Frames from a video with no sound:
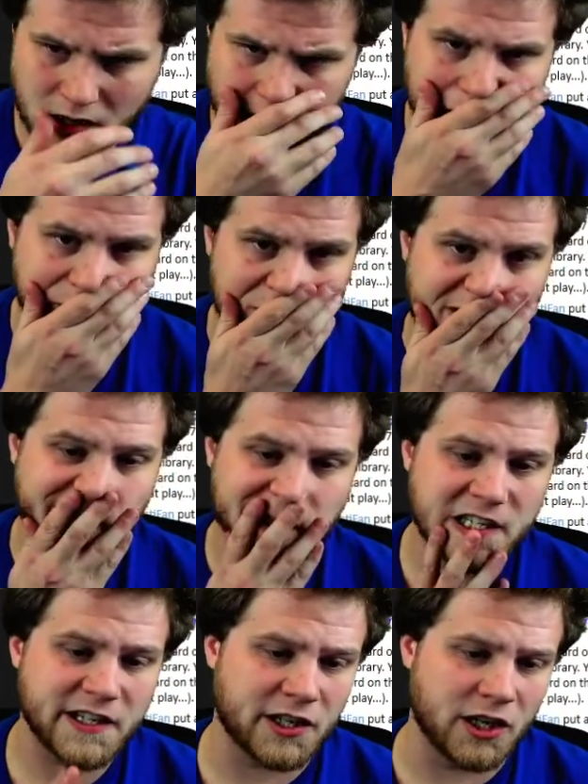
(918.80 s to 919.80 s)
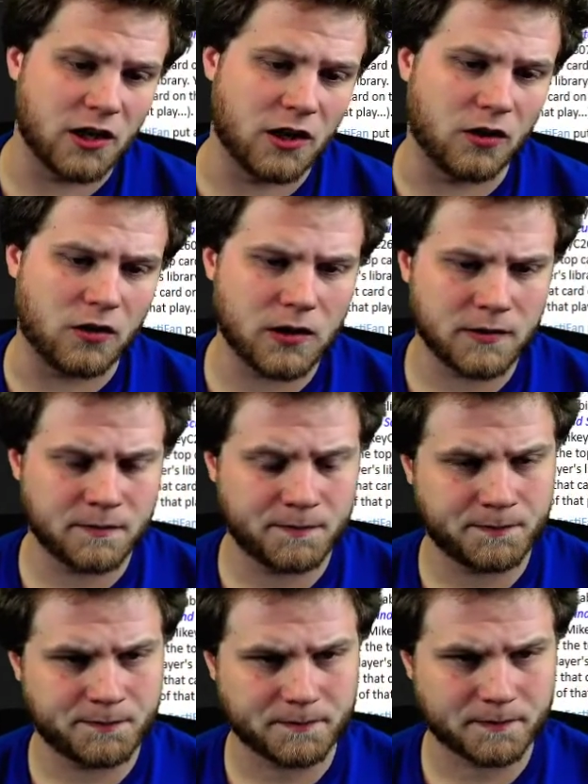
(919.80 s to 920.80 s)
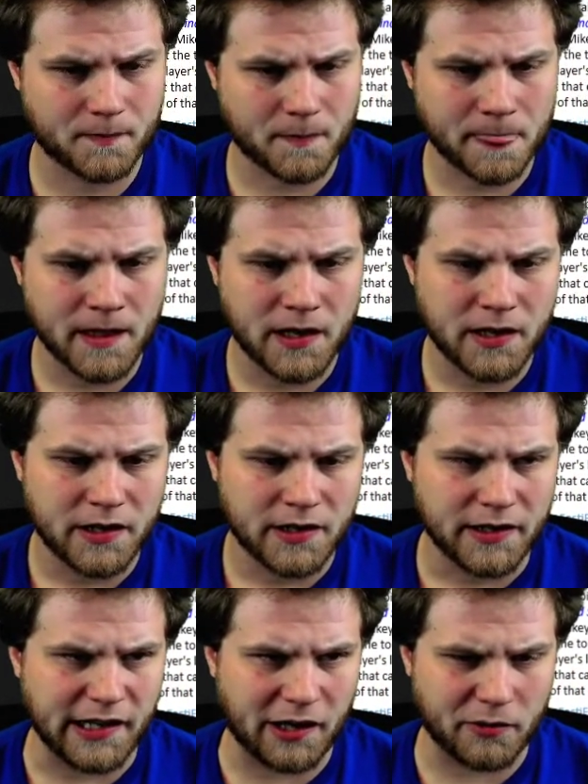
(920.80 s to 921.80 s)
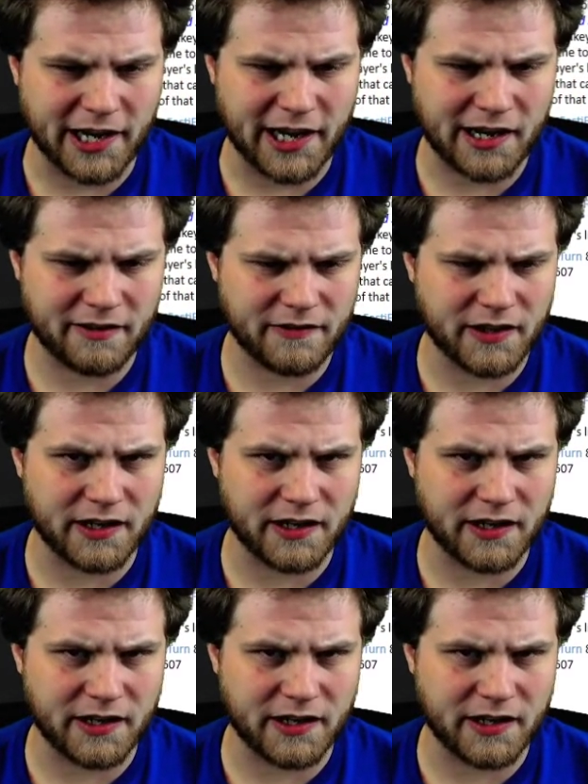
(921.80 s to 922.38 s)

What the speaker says: And we'll say go. Now we have